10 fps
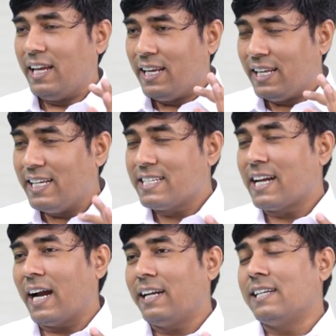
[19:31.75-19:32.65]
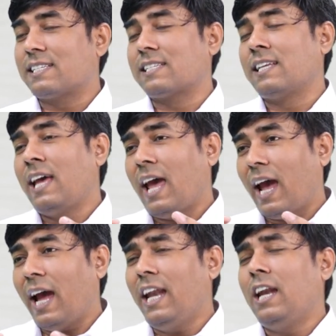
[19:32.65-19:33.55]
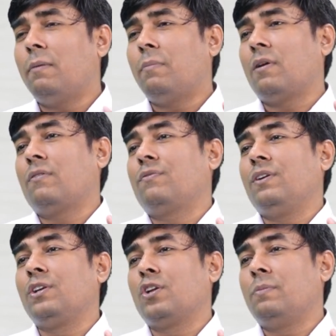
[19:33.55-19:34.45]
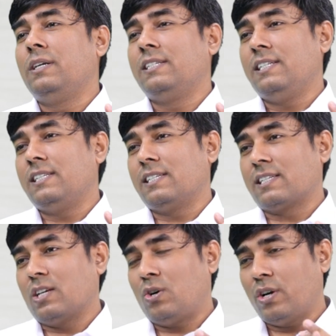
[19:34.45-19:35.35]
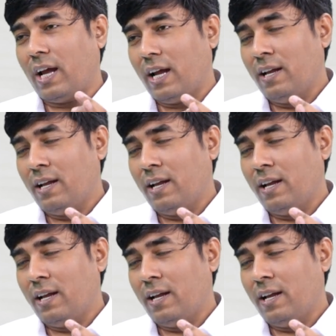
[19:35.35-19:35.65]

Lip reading: In his guidance, n number of incurable diseases or